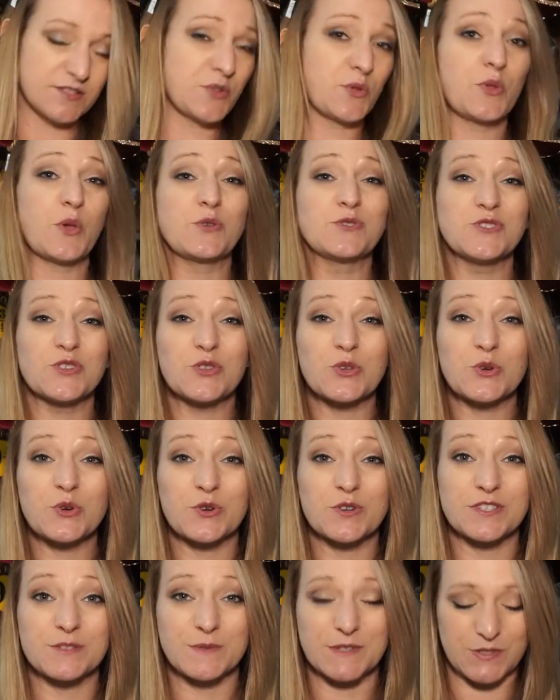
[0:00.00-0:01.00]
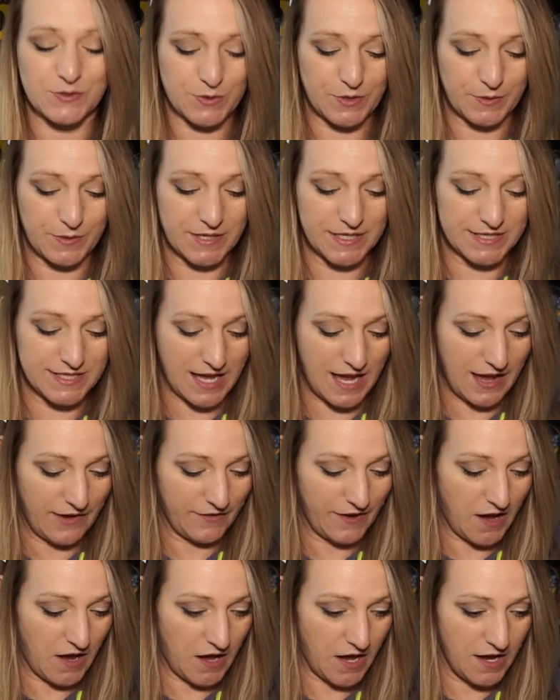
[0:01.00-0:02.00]
So those are the Christmas ornaments i
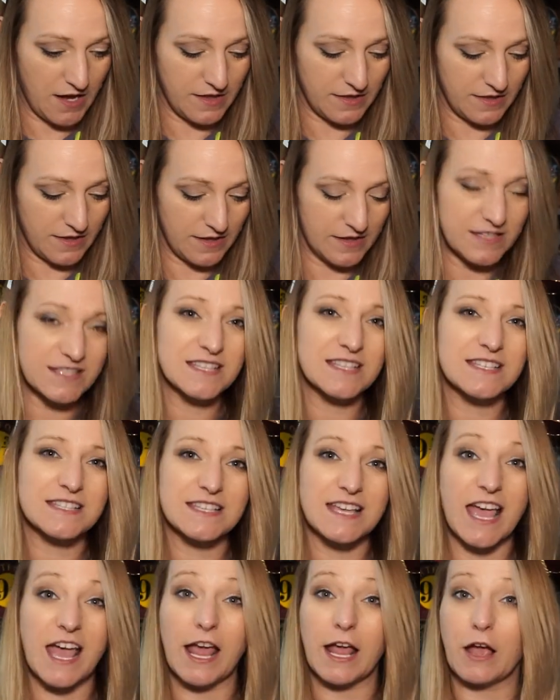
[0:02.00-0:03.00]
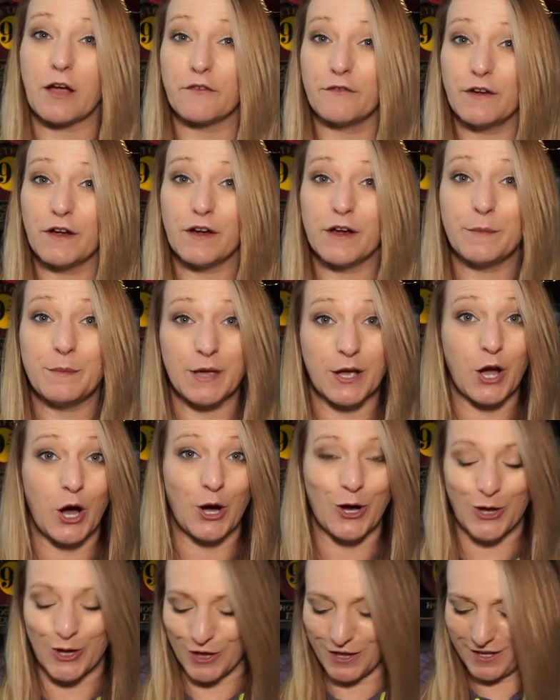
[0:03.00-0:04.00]
got. This is a, a very big
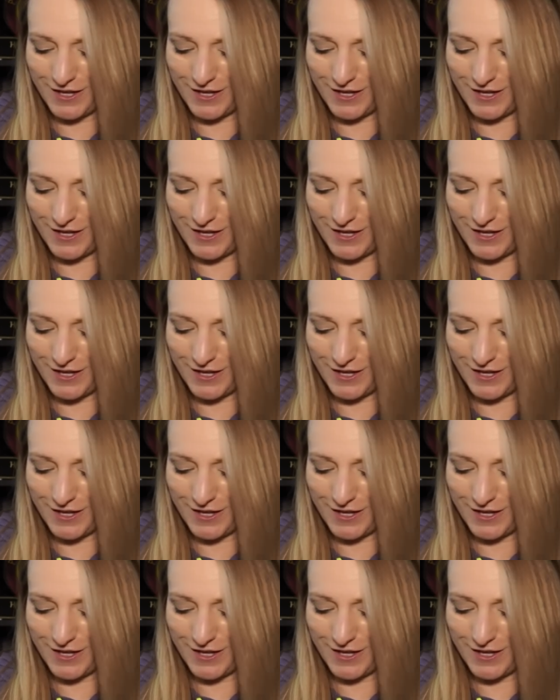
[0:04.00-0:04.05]
haul.